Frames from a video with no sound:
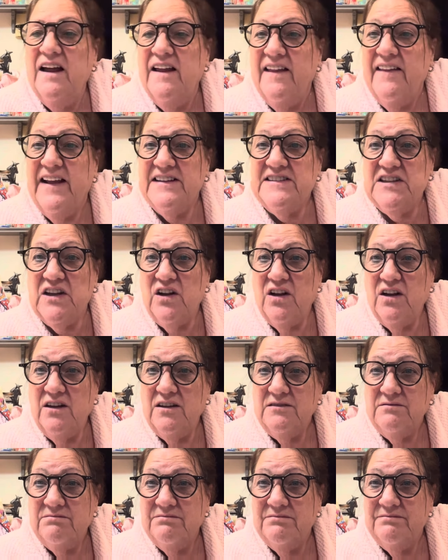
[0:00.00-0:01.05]
That's
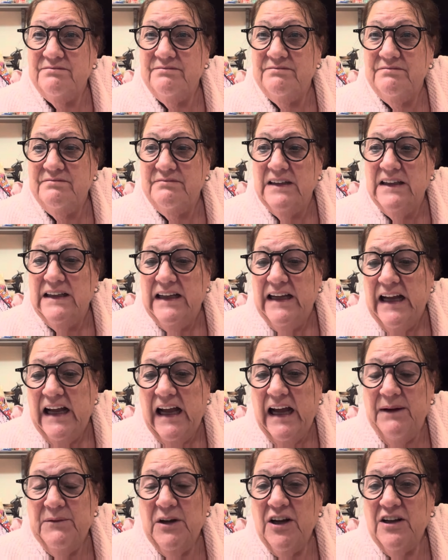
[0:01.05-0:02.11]
all.
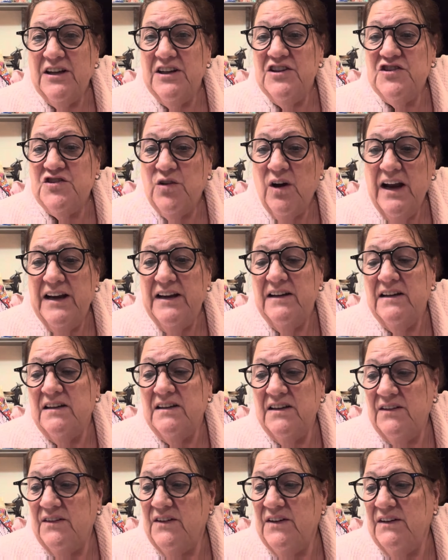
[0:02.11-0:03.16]
I'm not going to try to
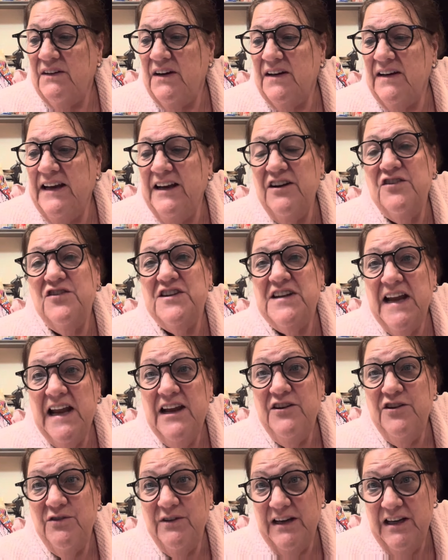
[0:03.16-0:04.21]

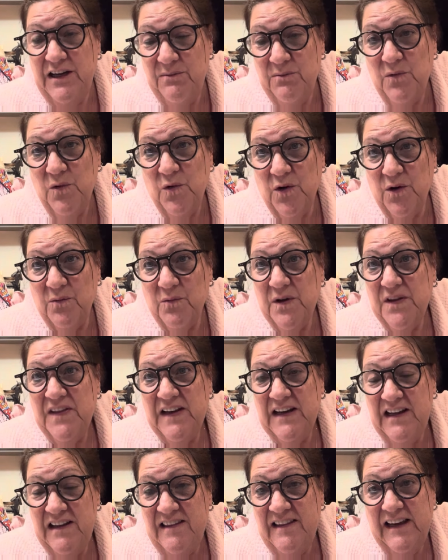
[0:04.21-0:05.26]
entertain you anymore with
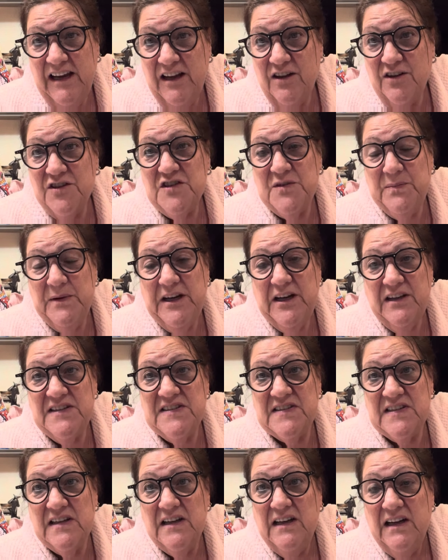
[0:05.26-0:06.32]
anything else
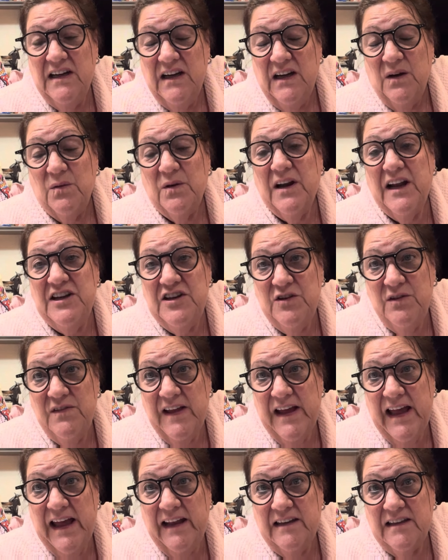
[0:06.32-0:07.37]
because when I do
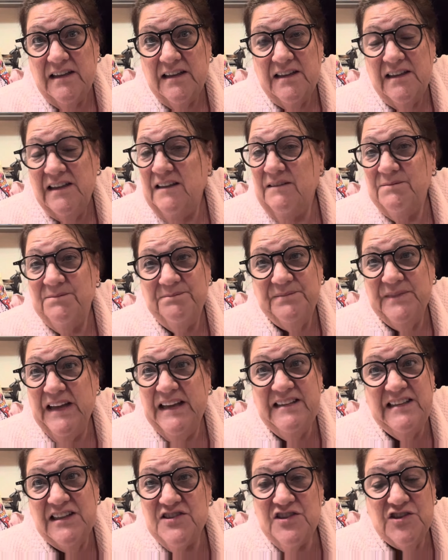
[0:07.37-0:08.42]
that,
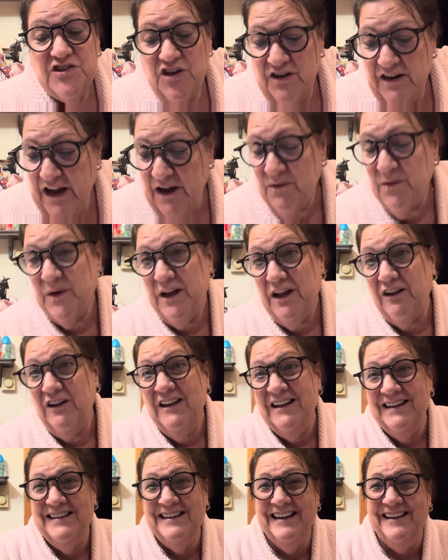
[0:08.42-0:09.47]
it doesn't turn out well.
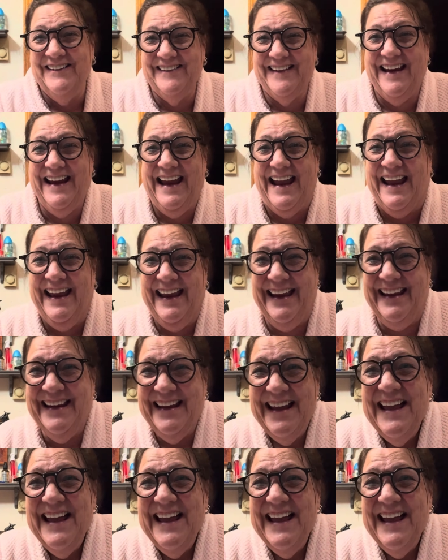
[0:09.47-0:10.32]
Okay.